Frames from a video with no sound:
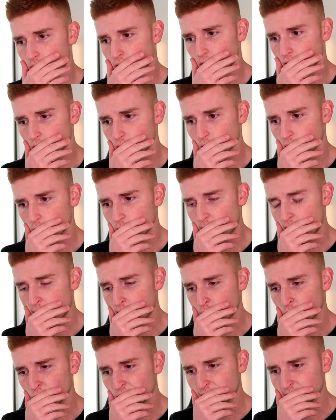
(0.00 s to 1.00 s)
Bro,
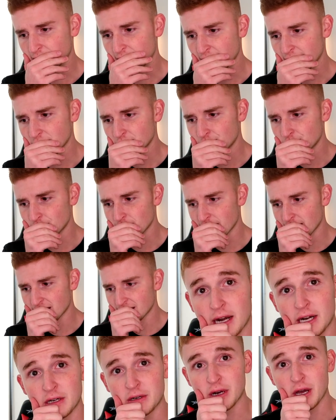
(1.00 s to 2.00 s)
I would
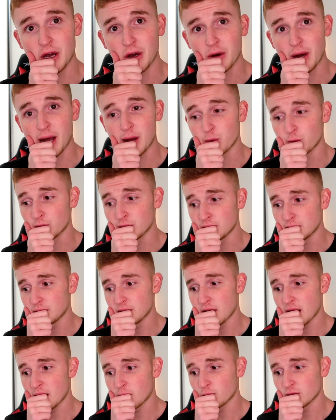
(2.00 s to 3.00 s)
legit, I don't know, I
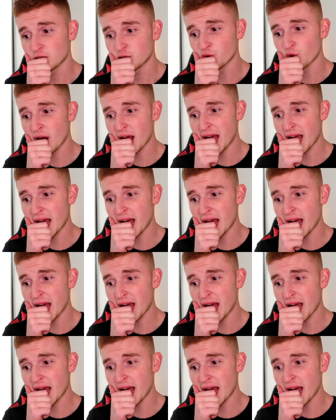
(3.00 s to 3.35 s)
would, I would